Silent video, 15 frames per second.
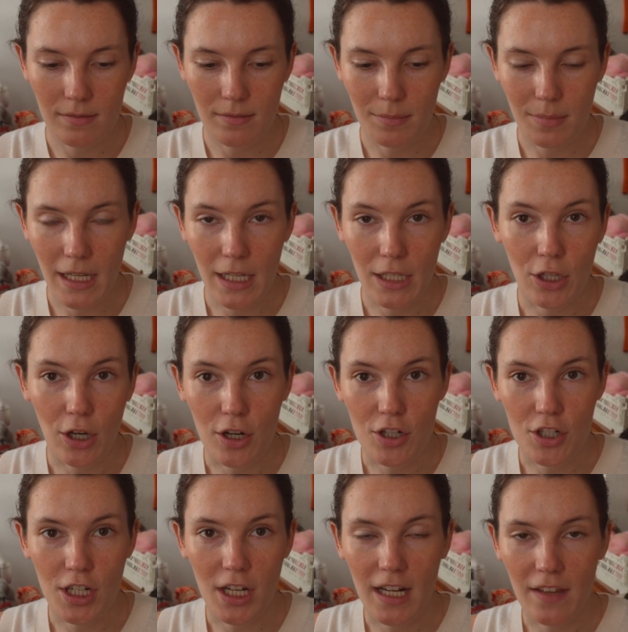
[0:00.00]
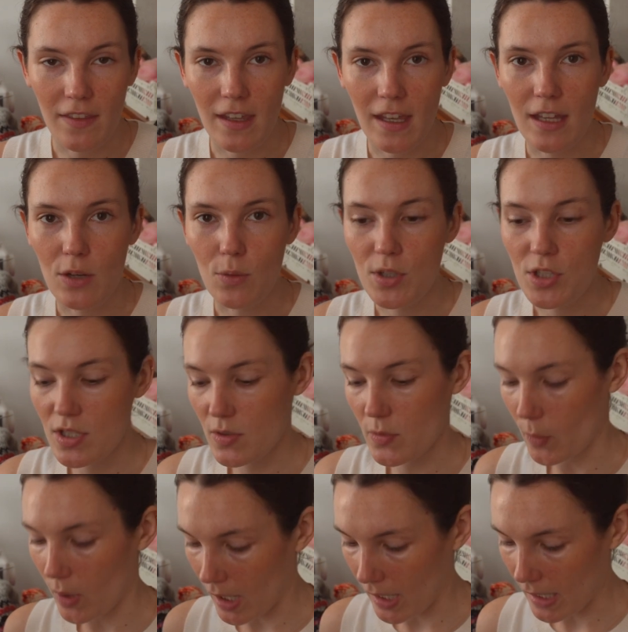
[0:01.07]
playing yarn chicken at the end, which is
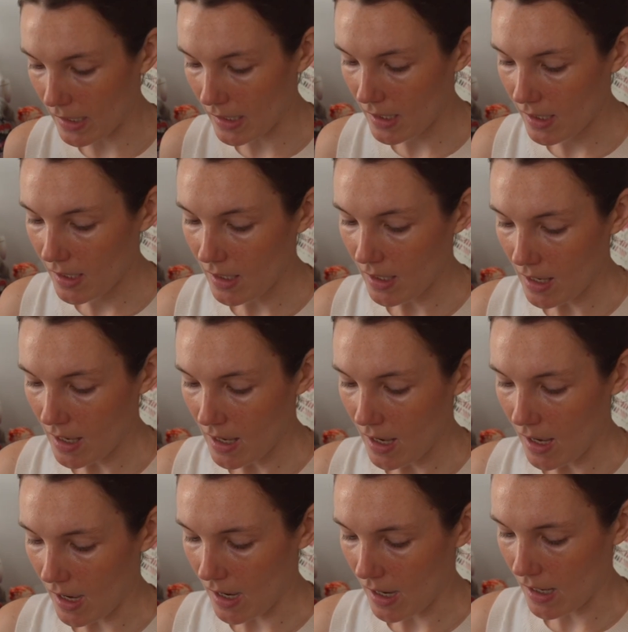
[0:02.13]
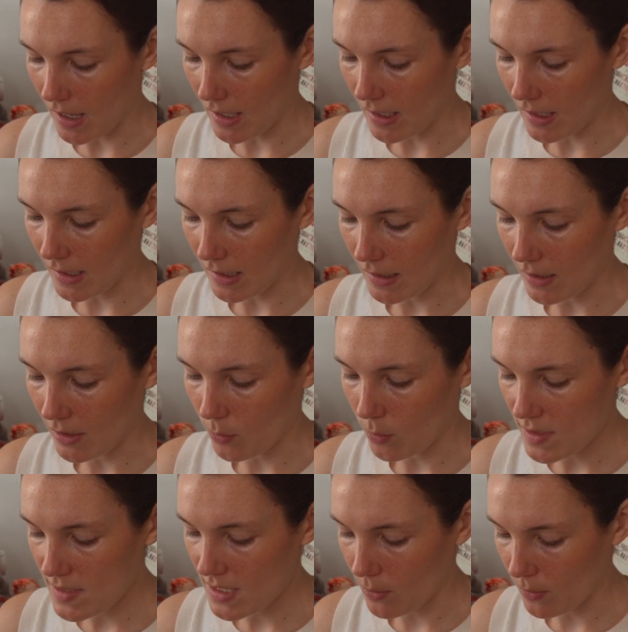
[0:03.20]
why
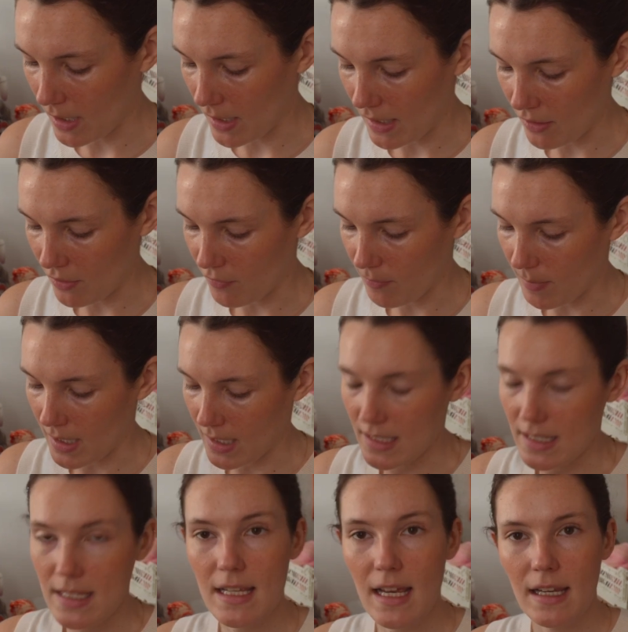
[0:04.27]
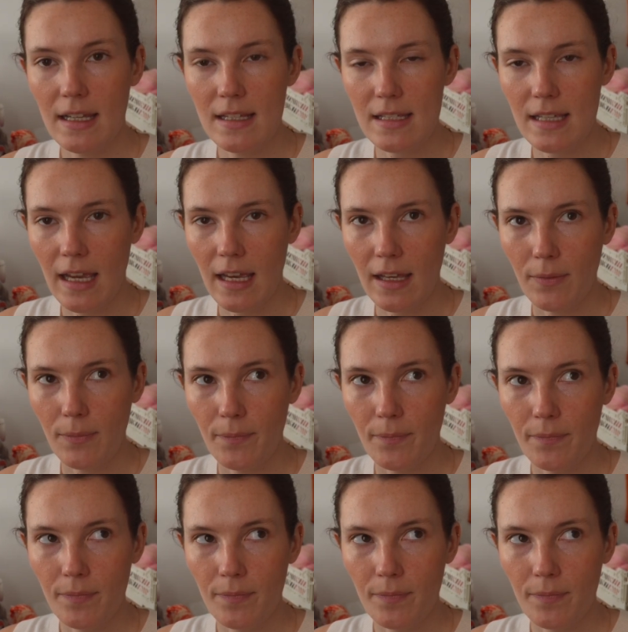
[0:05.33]
once I ran out of my second skein,